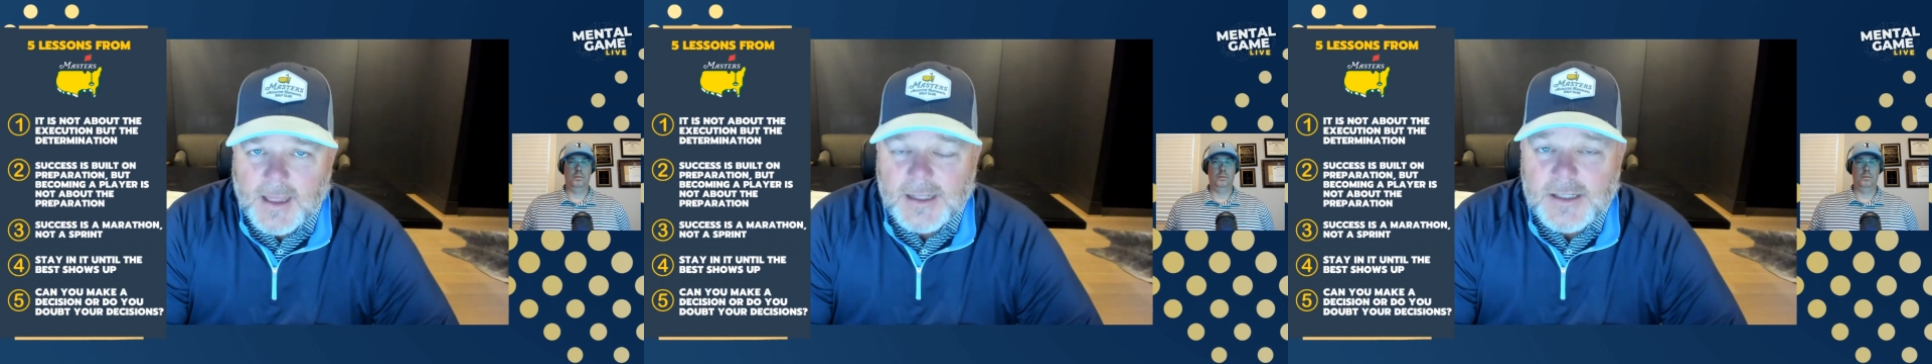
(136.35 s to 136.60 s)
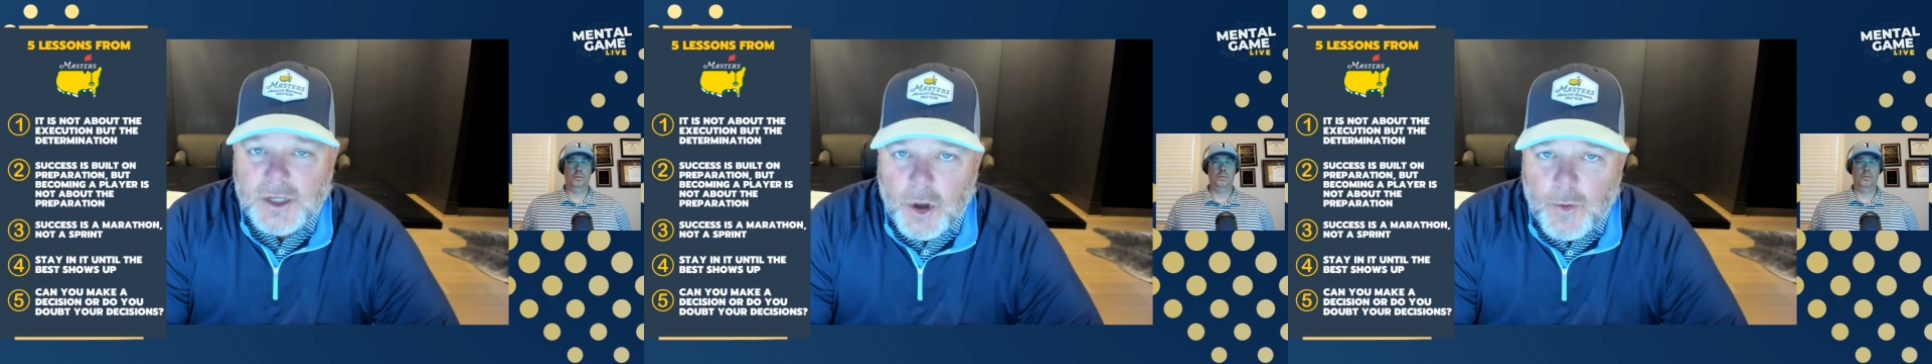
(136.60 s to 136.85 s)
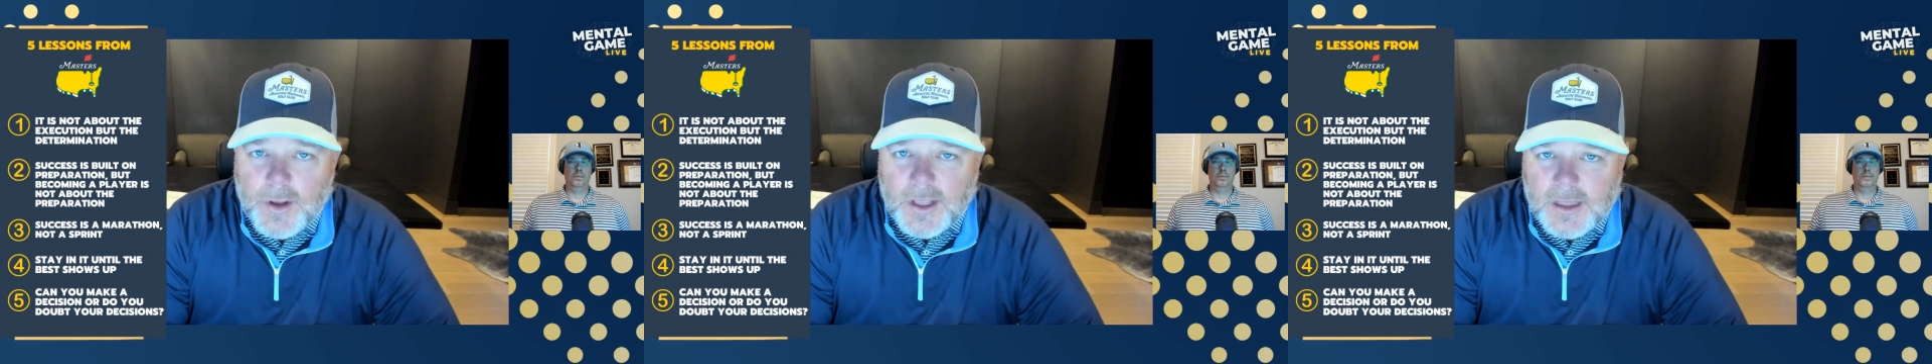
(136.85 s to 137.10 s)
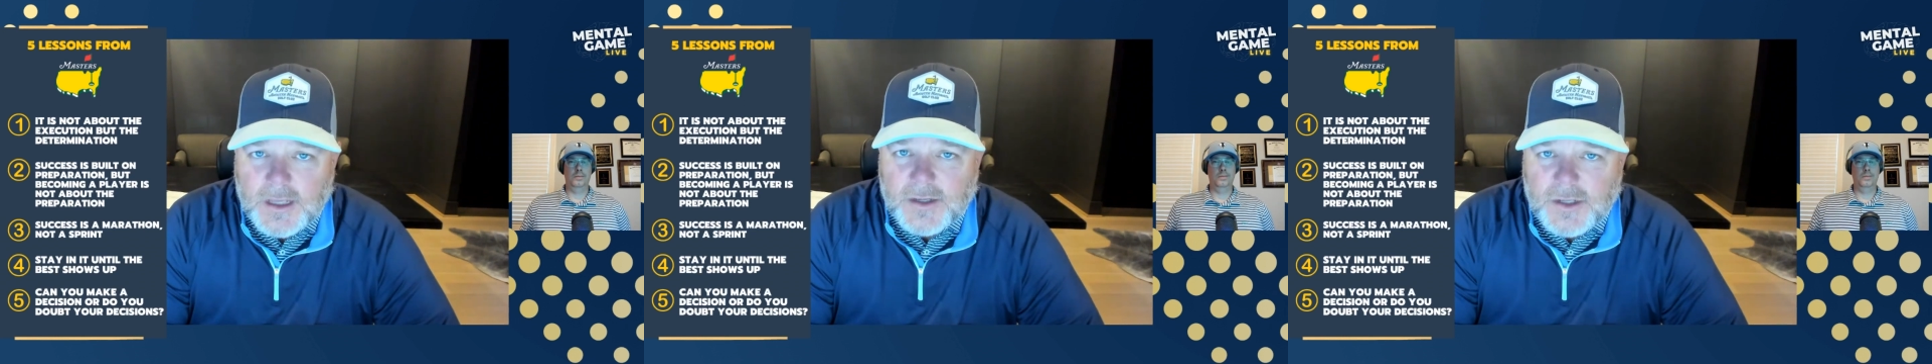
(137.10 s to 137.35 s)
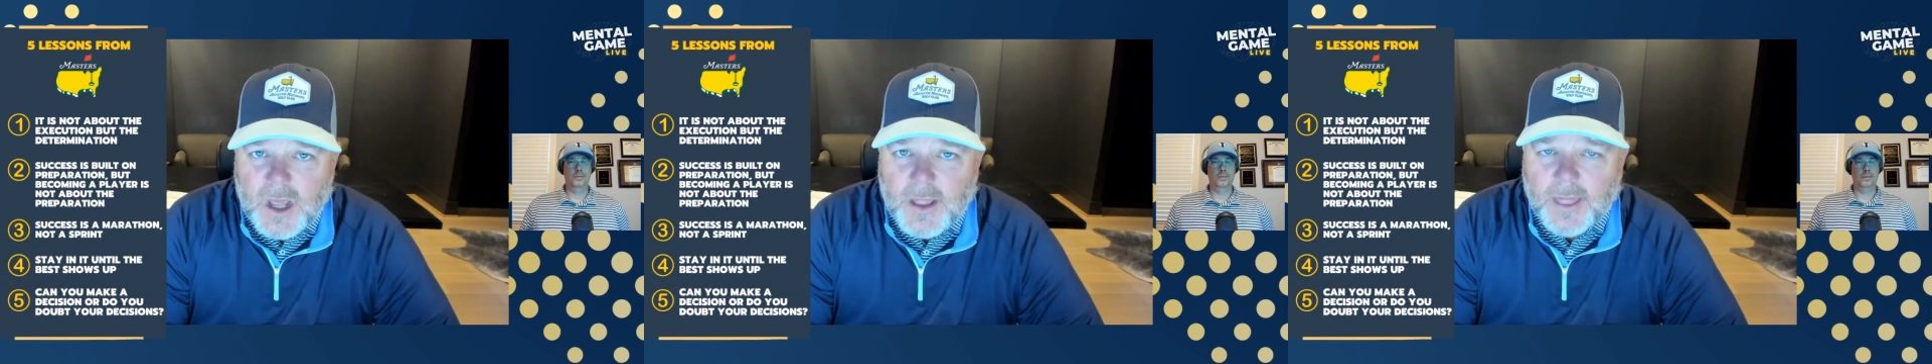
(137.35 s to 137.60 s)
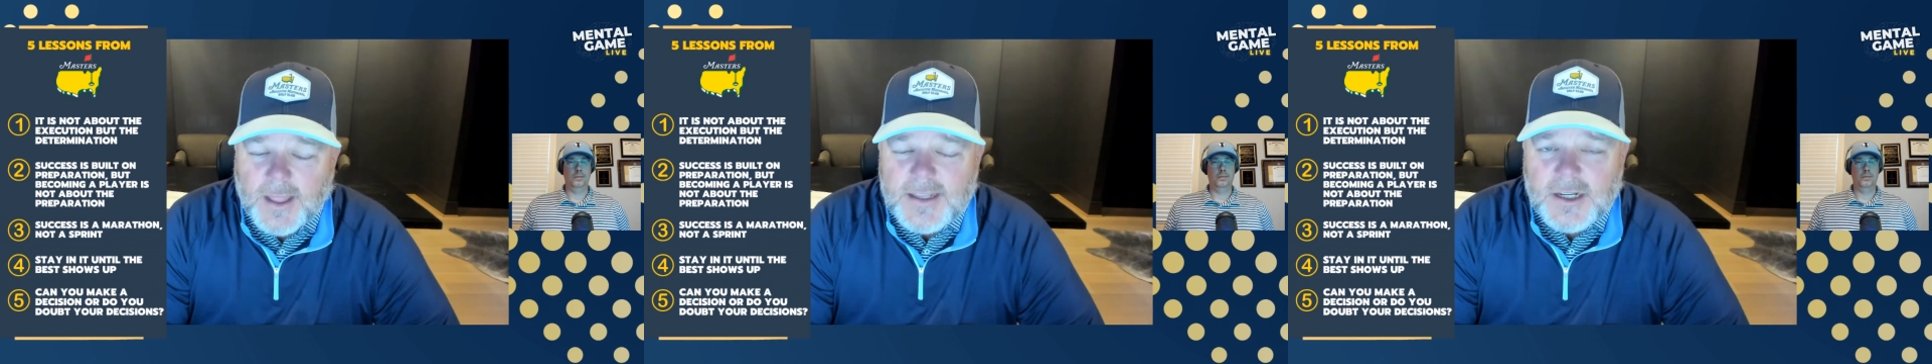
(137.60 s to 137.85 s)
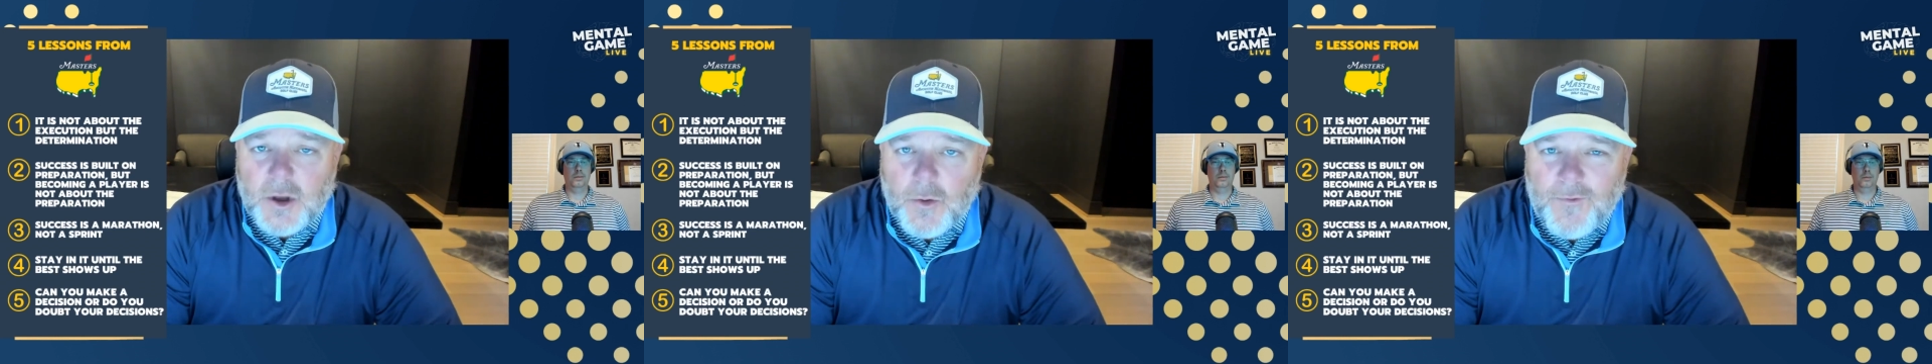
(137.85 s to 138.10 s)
Let's go get this done. Let's go